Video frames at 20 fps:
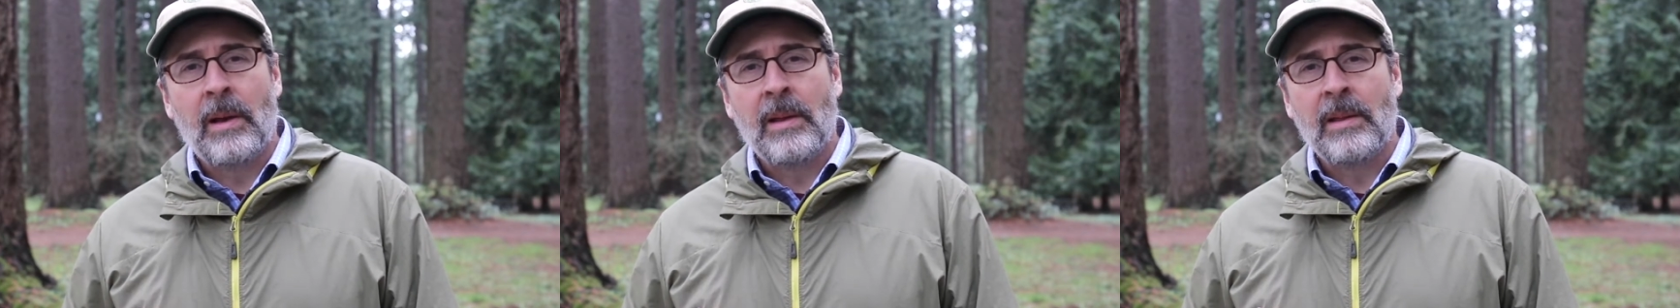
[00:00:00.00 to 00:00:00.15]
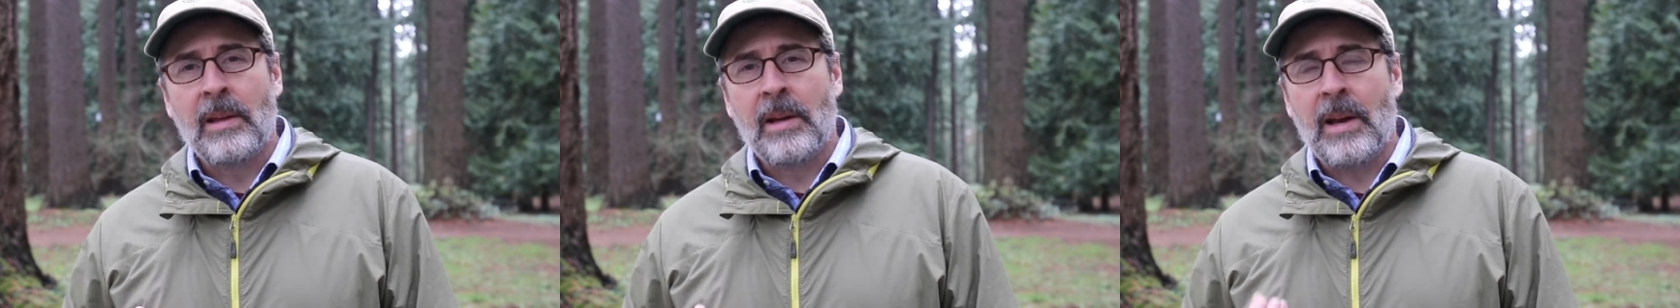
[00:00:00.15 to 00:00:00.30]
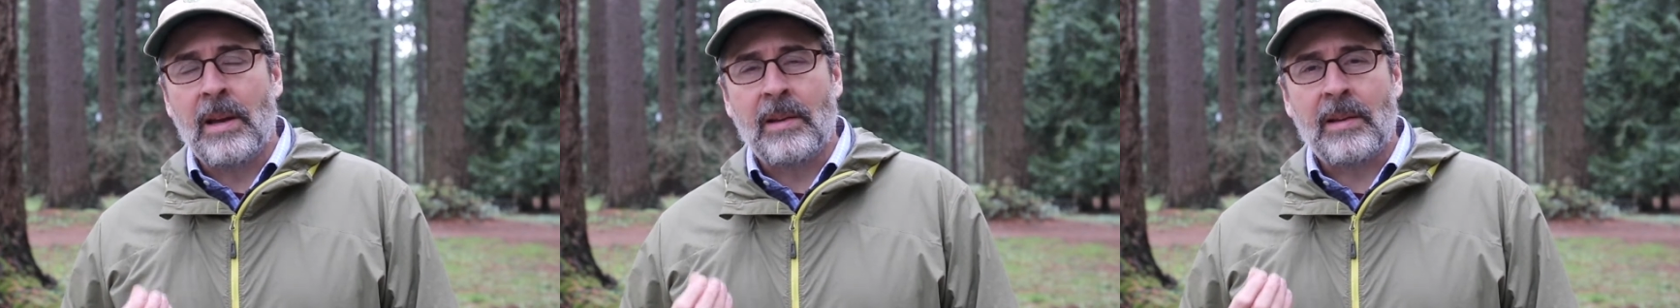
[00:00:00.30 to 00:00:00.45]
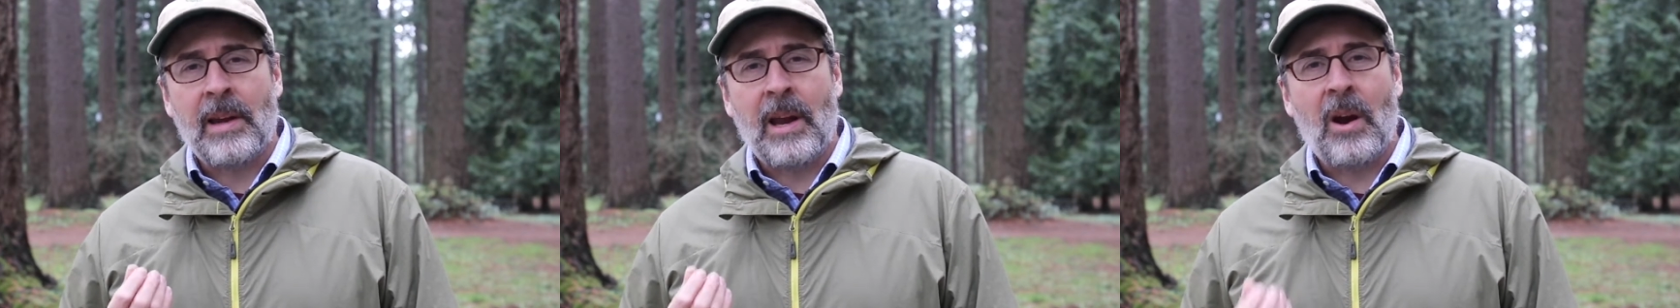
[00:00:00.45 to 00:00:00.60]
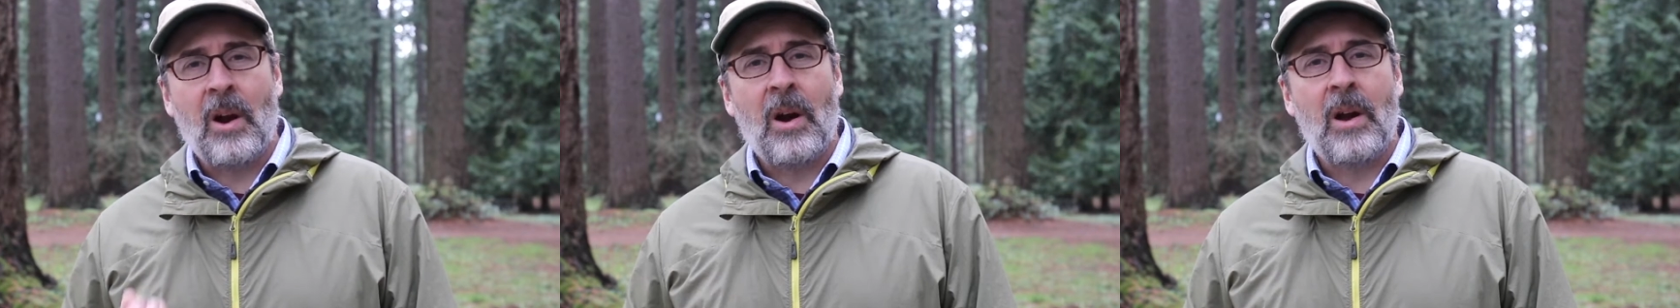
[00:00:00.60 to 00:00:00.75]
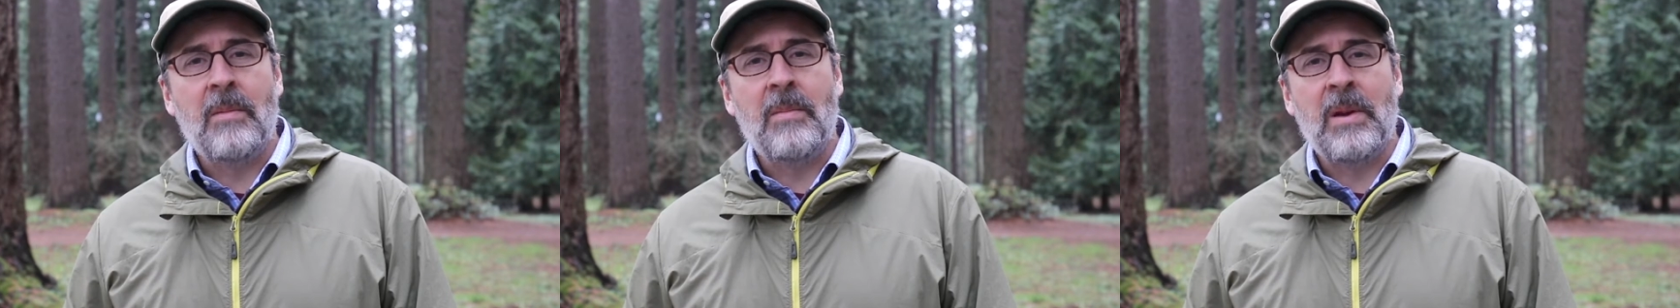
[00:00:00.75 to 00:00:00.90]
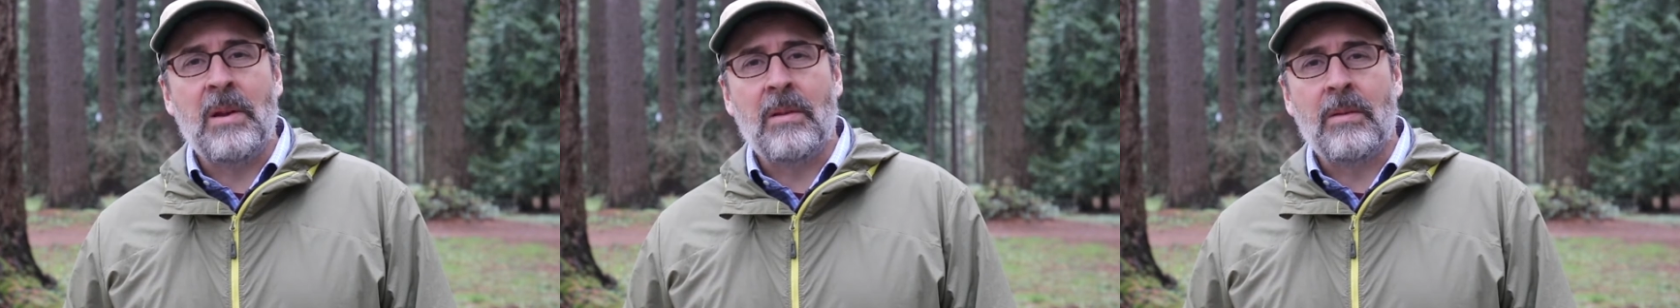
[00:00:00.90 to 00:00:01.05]
that has
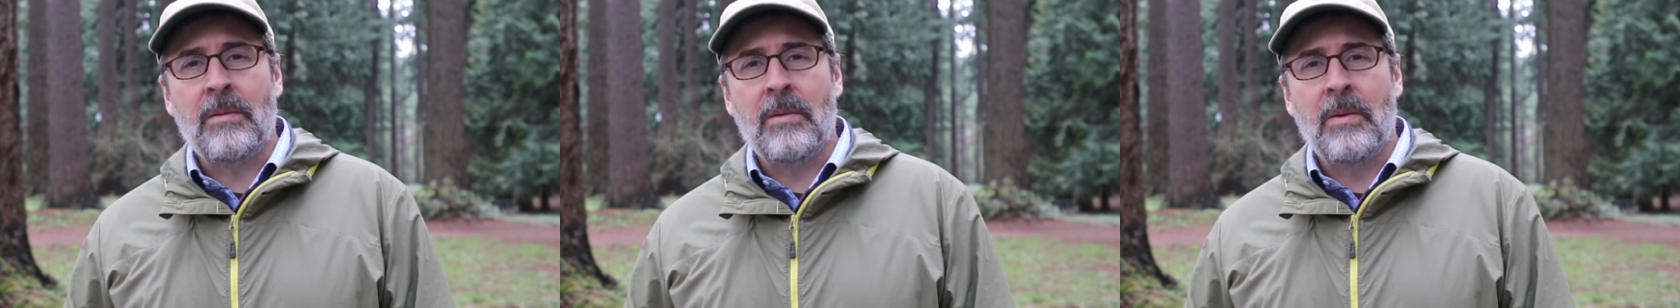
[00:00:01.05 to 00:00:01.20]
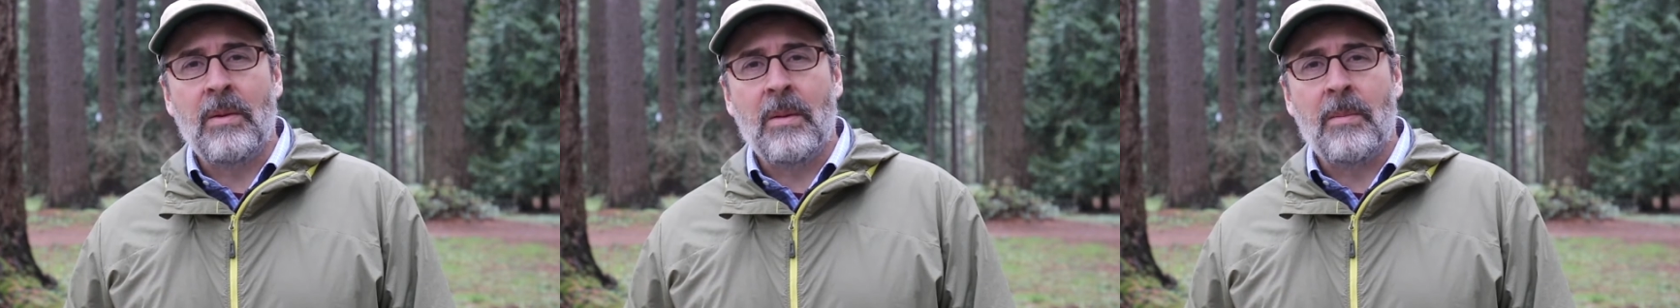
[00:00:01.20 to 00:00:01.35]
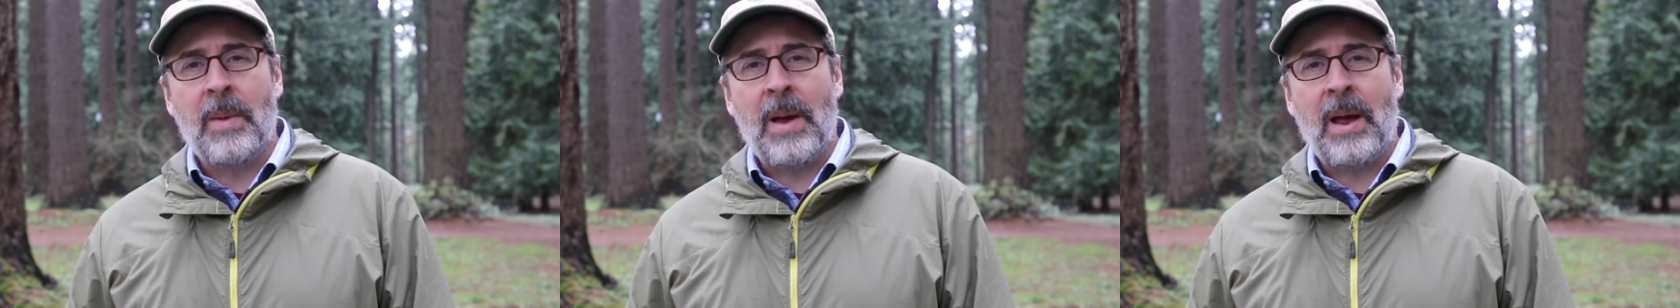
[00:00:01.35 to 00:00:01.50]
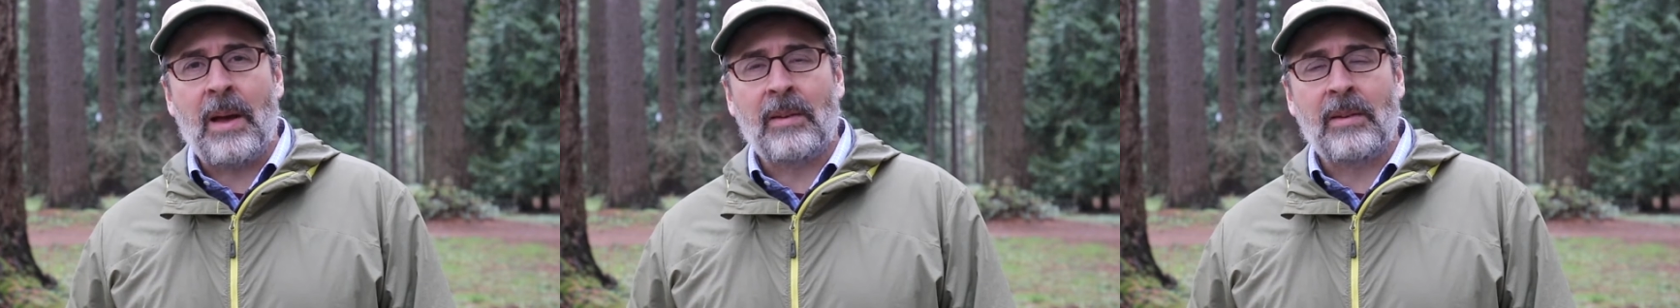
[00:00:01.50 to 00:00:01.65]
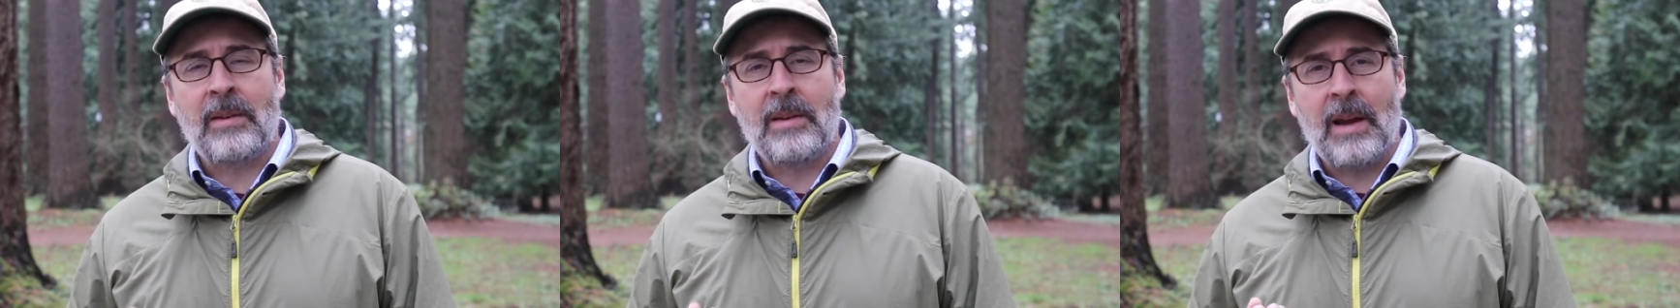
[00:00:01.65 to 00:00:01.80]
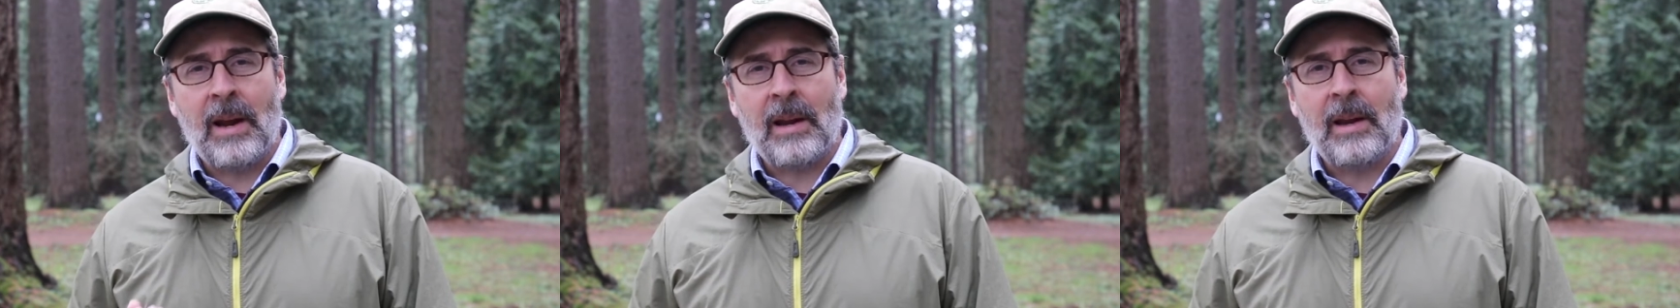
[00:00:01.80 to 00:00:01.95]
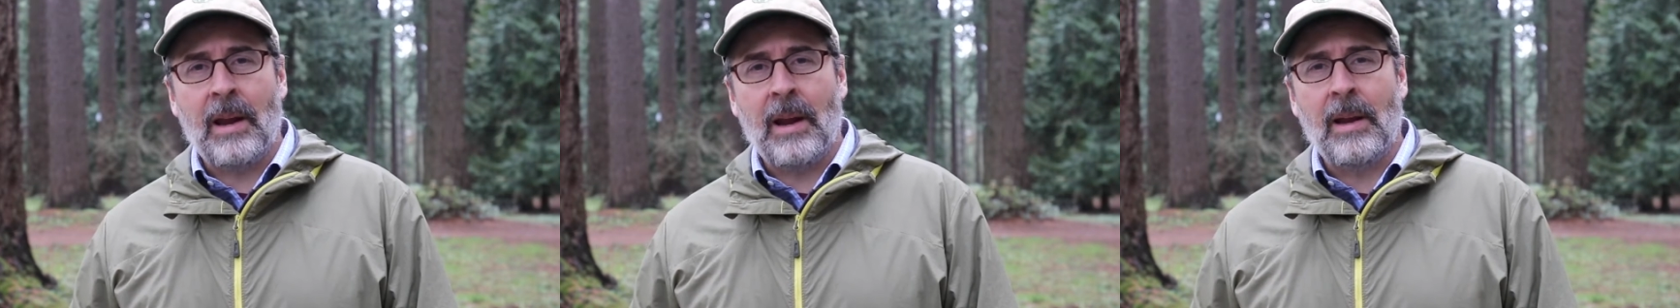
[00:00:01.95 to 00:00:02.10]
carried me through the past
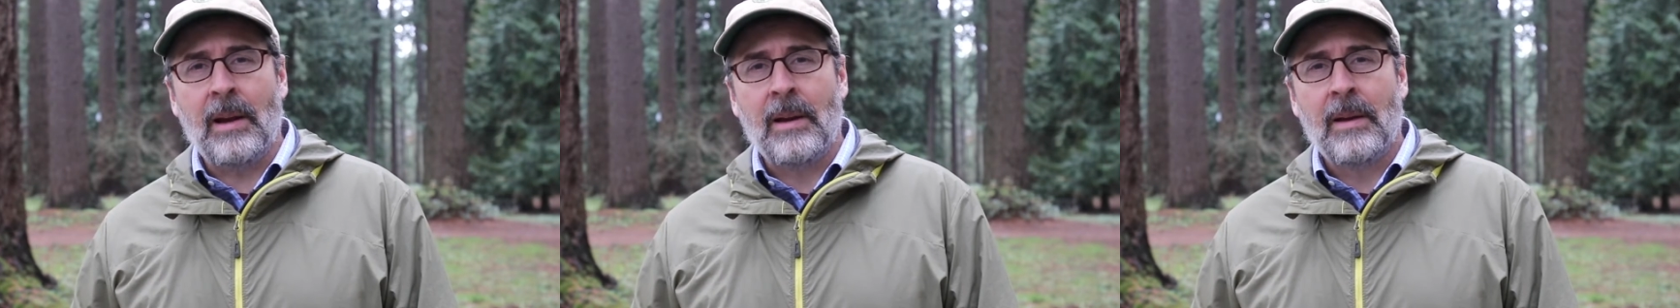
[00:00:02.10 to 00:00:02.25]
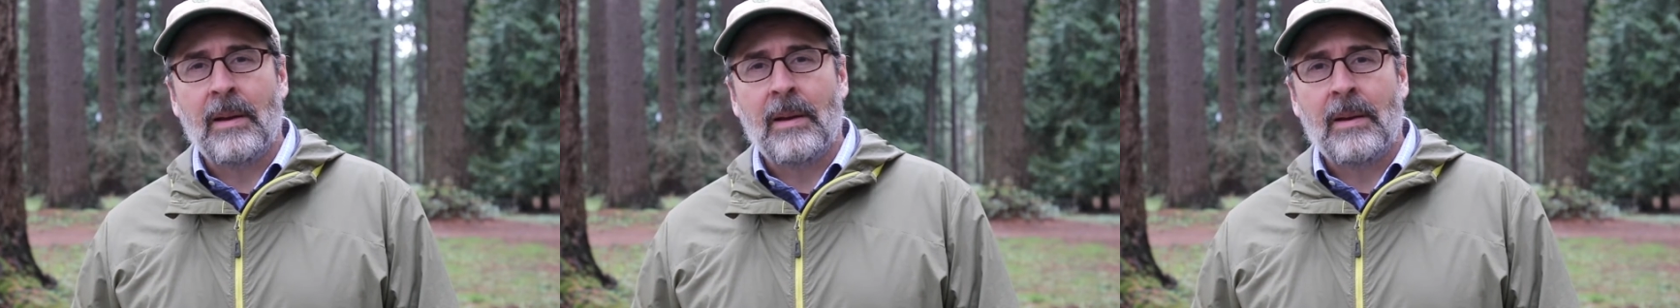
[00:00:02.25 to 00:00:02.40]
decade,